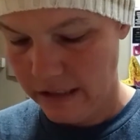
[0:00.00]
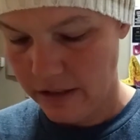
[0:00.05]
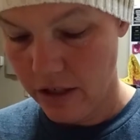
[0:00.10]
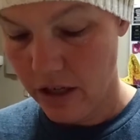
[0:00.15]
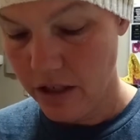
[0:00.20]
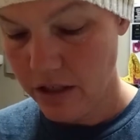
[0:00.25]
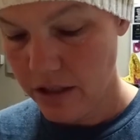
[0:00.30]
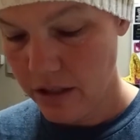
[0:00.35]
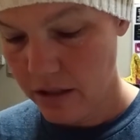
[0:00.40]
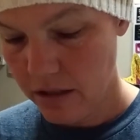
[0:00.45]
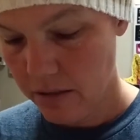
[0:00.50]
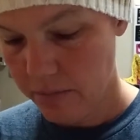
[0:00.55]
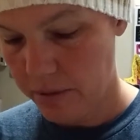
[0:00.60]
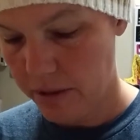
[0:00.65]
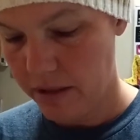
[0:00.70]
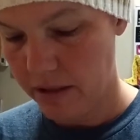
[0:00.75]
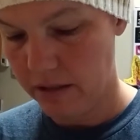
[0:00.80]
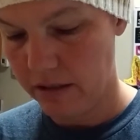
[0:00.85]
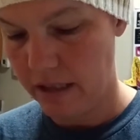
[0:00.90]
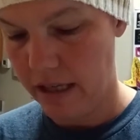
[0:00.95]
nausea,
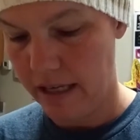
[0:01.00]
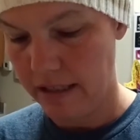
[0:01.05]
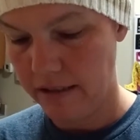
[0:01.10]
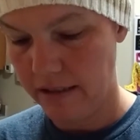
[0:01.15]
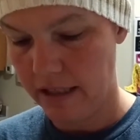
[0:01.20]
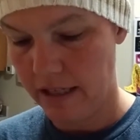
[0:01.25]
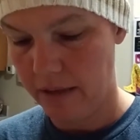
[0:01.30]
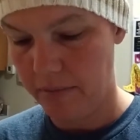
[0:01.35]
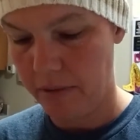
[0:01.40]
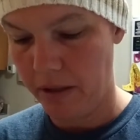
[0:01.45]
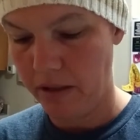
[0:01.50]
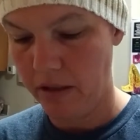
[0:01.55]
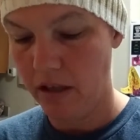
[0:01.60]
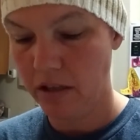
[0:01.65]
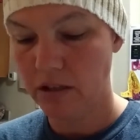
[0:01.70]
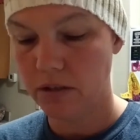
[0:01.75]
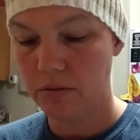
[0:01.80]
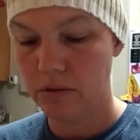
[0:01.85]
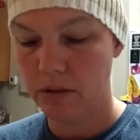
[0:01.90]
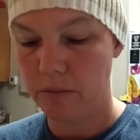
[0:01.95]
because last time my
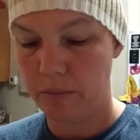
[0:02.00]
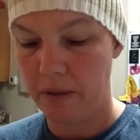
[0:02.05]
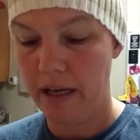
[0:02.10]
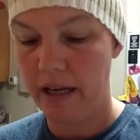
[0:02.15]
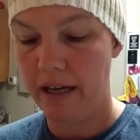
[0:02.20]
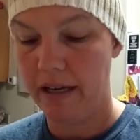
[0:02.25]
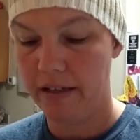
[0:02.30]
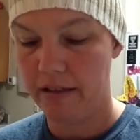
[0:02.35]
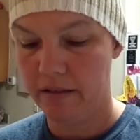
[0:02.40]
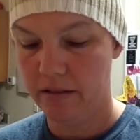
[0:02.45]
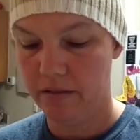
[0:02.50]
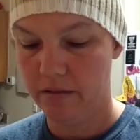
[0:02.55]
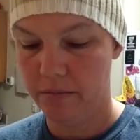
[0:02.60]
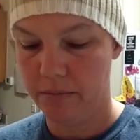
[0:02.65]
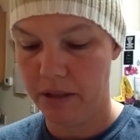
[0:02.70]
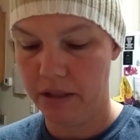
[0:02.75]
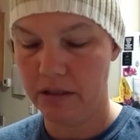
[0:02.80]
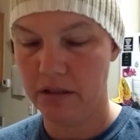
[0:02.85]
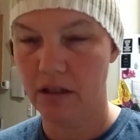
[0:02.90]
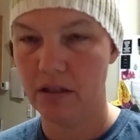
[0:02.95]
nausea was bad,
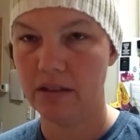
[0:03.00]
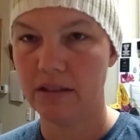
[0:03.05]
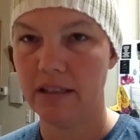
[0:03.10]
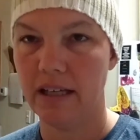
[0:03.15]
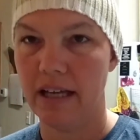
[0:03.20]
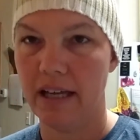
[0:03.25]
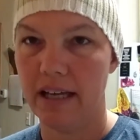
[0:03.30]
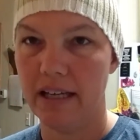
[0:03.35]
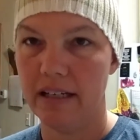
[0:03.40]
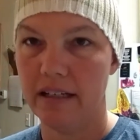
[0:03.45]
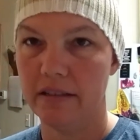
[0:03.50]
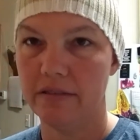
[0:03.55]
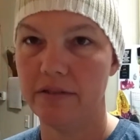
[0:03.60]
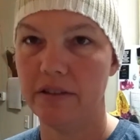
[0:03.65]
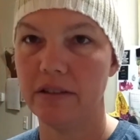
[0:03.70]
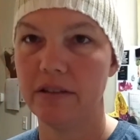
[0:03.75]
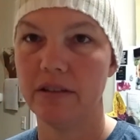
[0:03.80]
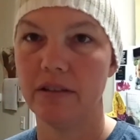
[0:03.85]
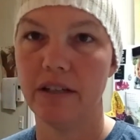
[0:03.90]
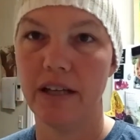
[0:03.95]
but as long as I ate, I
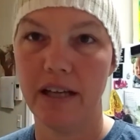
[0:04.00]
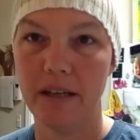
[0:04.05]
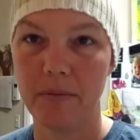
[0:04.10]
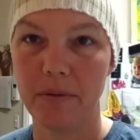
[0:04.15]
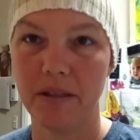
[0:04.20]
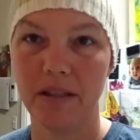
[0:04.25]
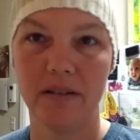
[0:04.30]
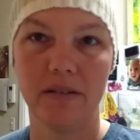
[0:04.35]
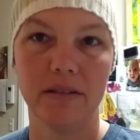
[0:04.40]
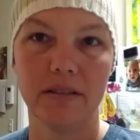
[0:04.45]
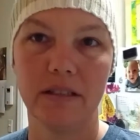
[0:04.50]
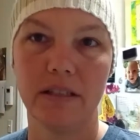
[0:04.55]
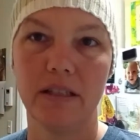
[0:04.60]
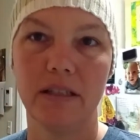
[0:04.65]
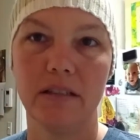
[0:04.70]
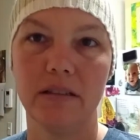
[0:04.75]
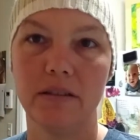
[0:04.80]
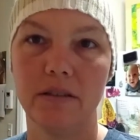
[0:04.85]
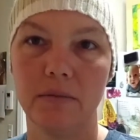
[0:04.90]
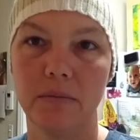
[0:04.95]
felt okay, but then I was
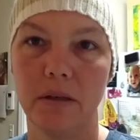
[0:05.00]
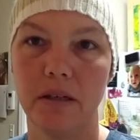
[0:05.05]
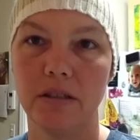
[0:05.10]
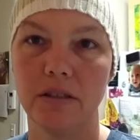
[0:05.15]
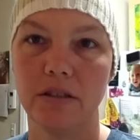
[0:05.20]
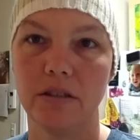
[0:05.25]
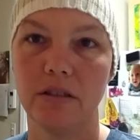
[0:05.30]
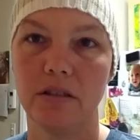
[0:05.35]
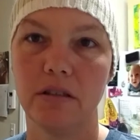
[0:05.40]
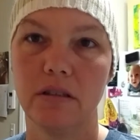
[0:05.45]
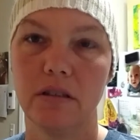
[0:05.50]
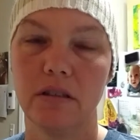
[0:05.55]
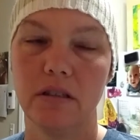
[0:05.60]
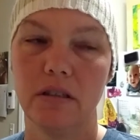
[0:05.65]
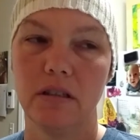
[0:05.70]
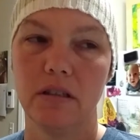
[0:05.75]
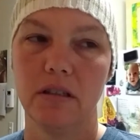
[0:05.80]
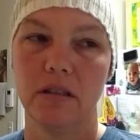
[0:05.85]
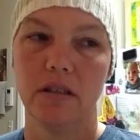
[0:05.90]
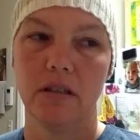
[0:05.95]
eating too much.
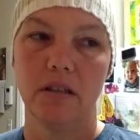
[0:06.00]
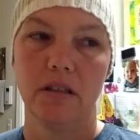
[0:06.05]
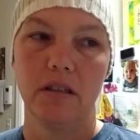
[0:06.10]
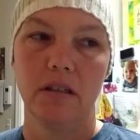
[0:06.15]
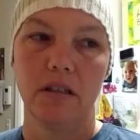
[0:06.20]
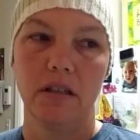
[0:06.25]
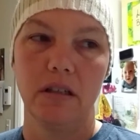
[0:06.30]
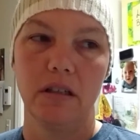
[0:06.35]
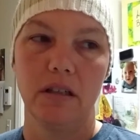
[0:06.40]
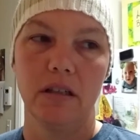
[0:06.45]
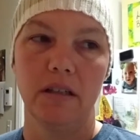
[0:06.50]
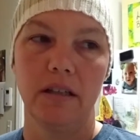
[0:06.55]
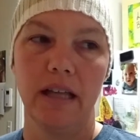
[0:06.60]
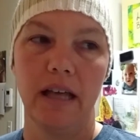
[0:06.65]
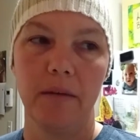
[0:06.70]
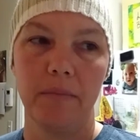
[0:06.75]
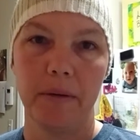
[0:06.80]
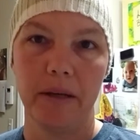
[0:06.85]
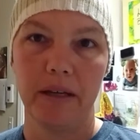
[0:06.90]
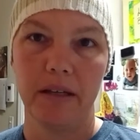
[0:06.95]
And
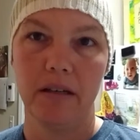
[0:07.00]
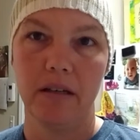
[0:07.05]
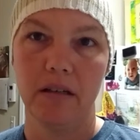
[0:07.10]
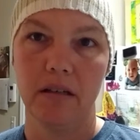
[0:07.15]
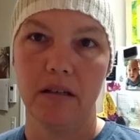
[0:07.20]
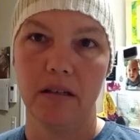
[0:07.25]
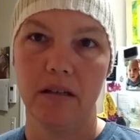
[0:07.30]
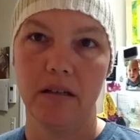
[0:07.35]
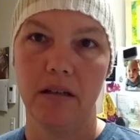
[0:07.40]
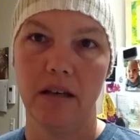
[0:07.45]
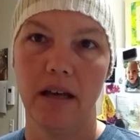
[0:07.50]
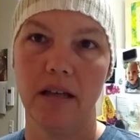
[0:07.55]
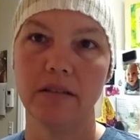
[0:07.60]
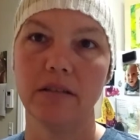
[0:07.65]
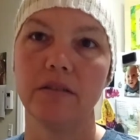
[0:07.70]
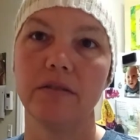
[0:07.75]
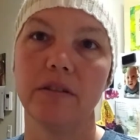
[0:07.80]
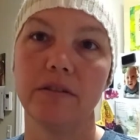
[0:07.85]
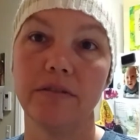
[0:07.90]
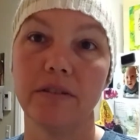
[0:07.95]
that made
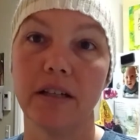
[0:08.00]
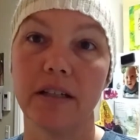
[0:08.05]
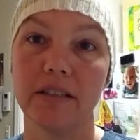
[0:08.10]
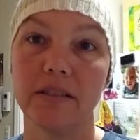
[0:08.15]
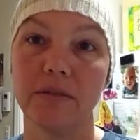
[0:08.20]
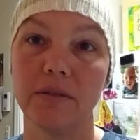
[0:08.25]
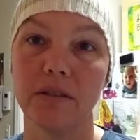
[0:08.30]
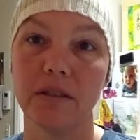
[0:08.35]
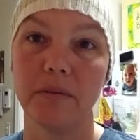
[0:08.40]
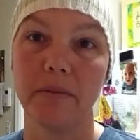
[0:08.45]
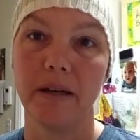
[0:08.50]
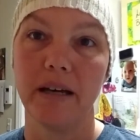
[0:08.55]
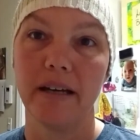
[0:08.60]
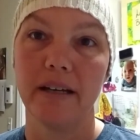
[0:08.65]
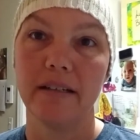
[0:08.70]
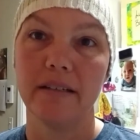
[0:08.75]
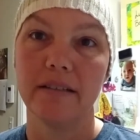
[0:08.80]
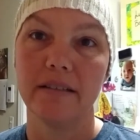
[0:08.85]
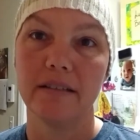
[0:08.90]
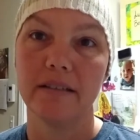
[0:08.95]
acid reflux really
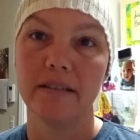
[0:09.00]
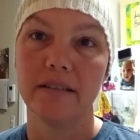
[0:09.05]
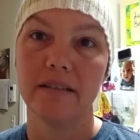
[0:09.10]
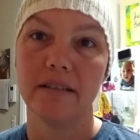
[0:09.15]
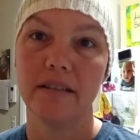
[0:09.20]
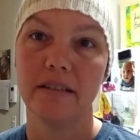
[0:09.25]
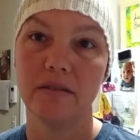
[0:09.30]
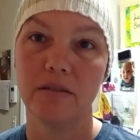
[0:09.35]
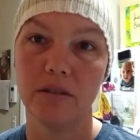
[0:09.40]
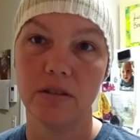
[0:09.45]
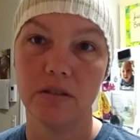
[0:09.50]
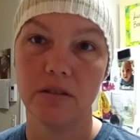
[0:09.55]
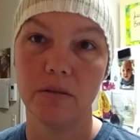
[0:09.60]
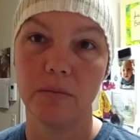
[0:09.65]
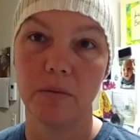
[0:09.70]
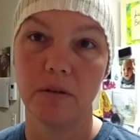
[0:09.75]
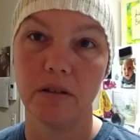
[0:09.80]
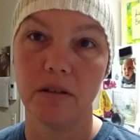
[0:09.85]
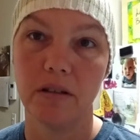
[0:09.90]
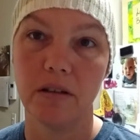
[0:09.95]
bad. I was
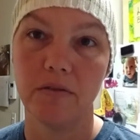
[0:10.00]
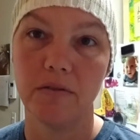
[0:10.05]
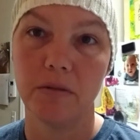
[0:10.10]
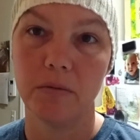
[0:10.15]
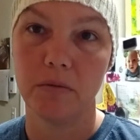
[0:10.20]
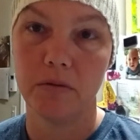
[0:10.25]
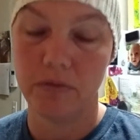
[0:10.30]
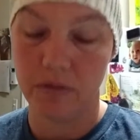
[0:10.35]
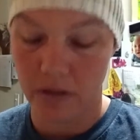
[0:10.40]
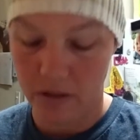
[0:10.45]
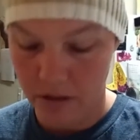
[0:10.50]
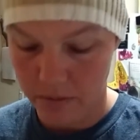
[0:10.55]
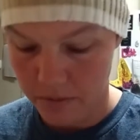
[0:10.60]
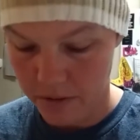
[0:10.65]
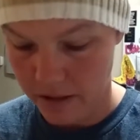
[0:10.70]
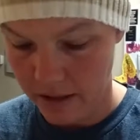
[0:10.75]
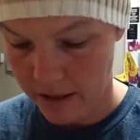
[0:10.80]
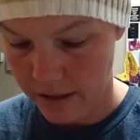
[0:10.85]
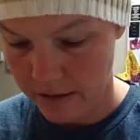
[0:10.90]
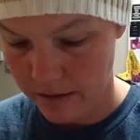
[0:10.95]
super uncomfortable for a
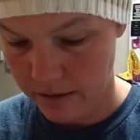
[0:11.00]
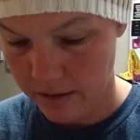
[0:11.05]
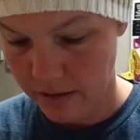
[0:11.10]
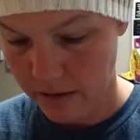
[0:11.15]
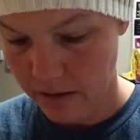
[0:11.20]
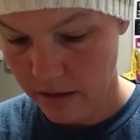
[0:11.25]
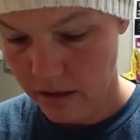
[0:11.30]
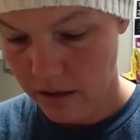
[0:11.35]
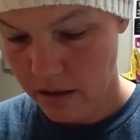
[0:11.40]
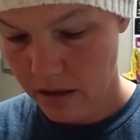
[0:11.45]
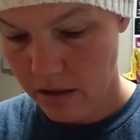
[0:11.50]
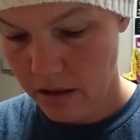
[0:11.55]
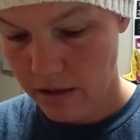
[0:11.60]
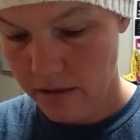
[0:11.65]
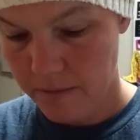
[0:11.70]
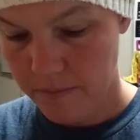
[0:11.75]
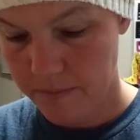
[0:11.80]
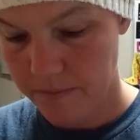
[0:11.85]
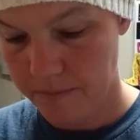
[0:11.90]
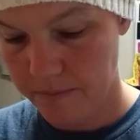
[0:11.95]
couple days.
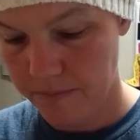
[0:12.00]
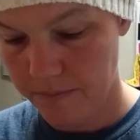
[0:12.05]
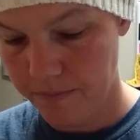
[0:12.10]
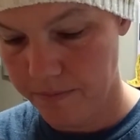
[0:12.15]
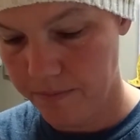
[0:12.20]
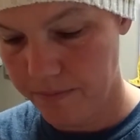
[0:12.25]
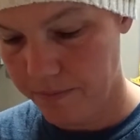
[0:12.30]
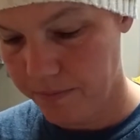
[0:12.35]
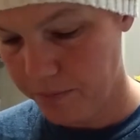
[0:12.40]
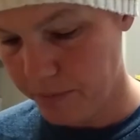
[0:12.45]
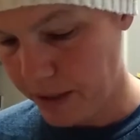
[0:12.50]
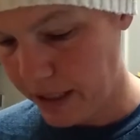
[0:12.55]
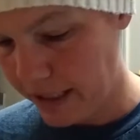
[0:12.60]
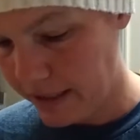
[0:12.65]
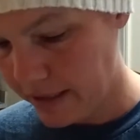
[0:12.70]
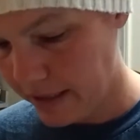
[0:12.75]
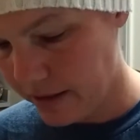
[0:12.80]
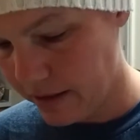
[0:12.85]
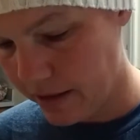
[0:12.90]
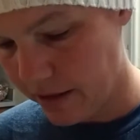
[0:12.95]
But
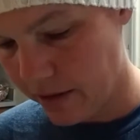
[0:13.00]
I